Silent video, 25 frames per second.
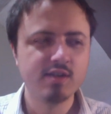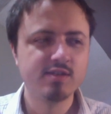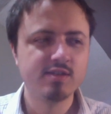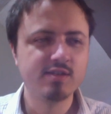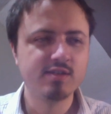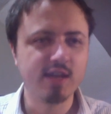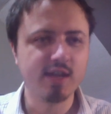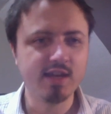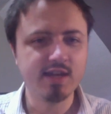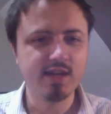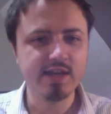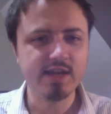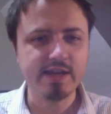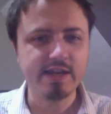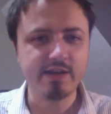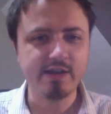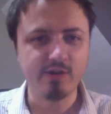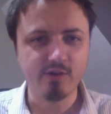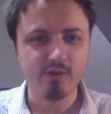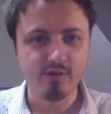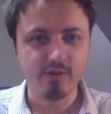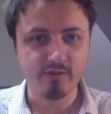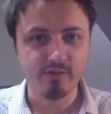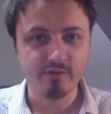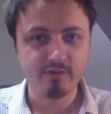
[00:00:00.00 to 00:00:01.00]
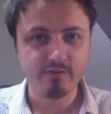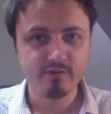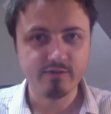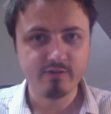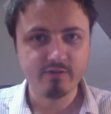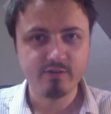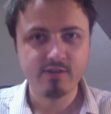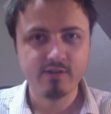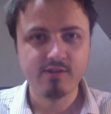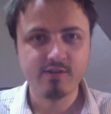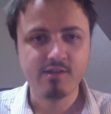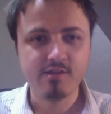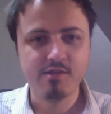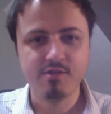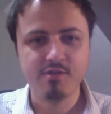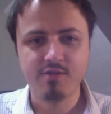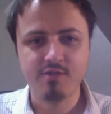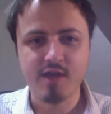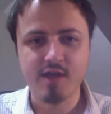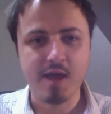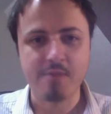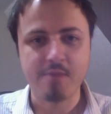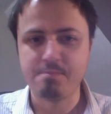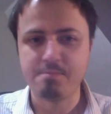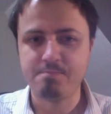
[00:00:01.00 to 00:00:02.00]
Taking on
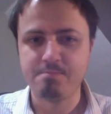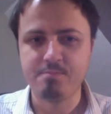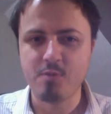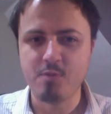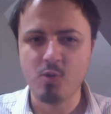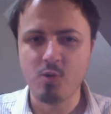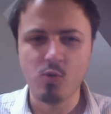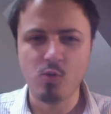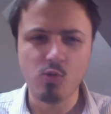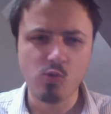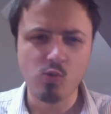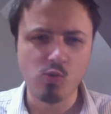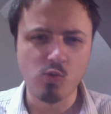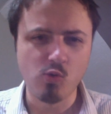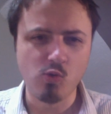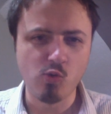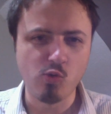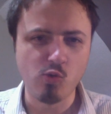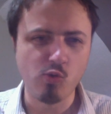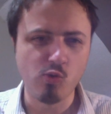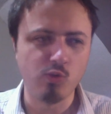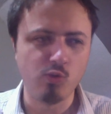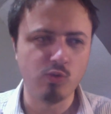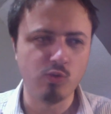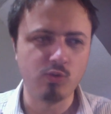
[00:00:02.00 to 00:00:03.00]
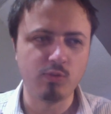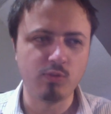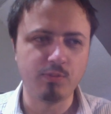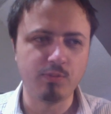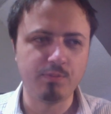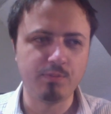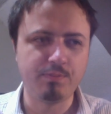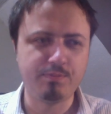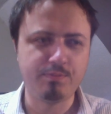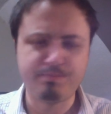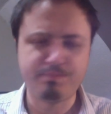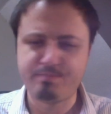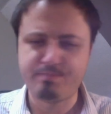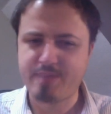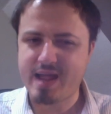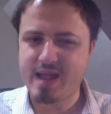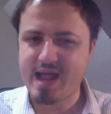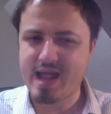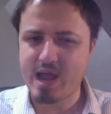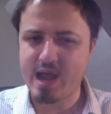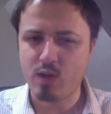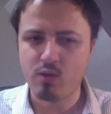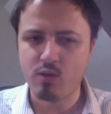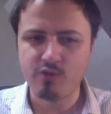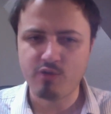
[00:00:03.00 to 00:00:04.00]
that
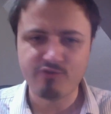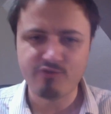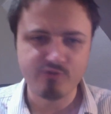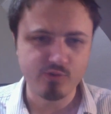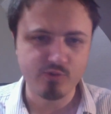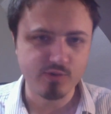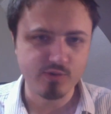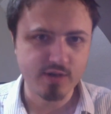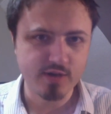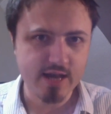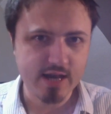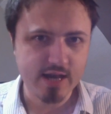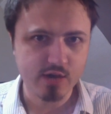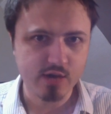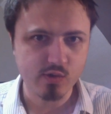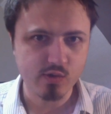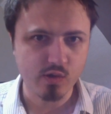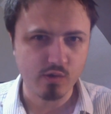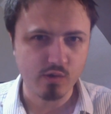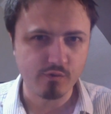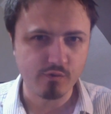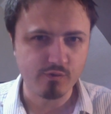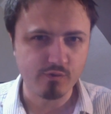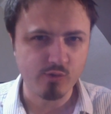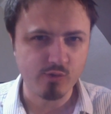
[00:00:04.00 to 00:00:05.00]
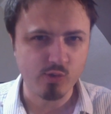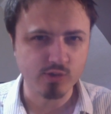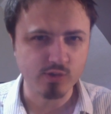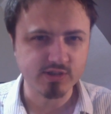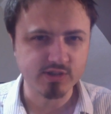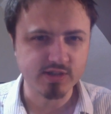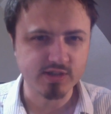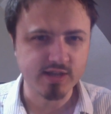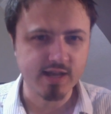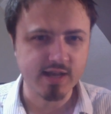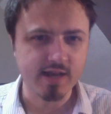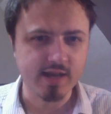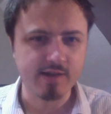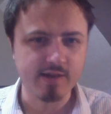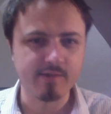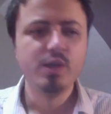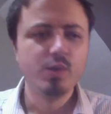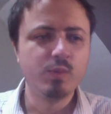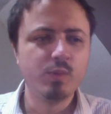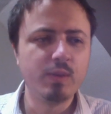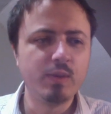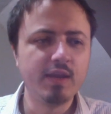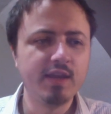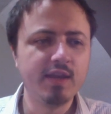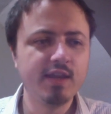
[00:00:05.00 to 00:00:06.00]
all-powerful Necron force again.
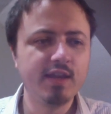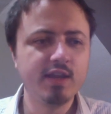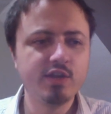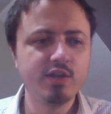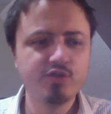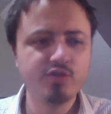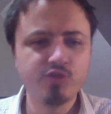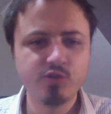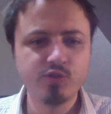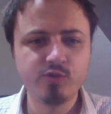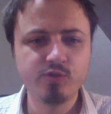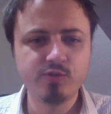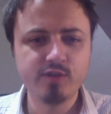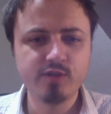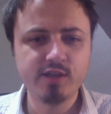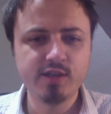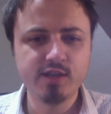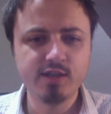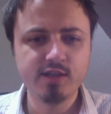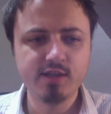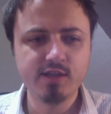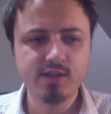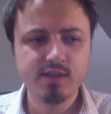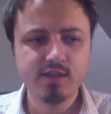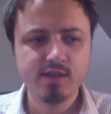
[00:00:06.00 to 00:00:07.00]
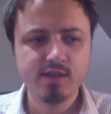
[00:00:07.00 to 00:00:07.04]
We drew the